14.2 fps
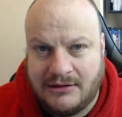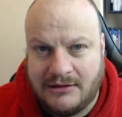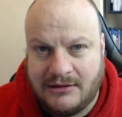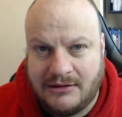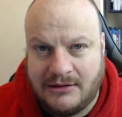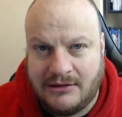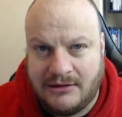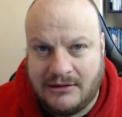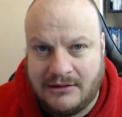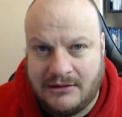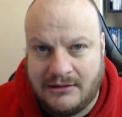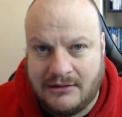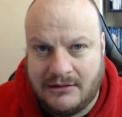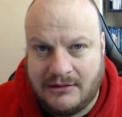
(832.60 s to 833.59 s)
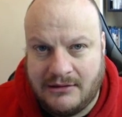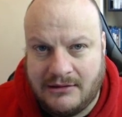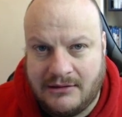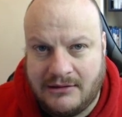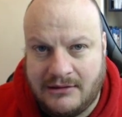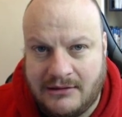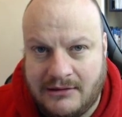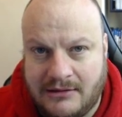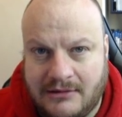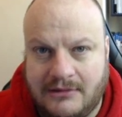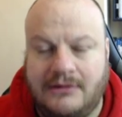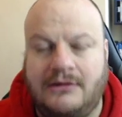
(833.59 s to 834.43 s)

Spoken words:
(silence)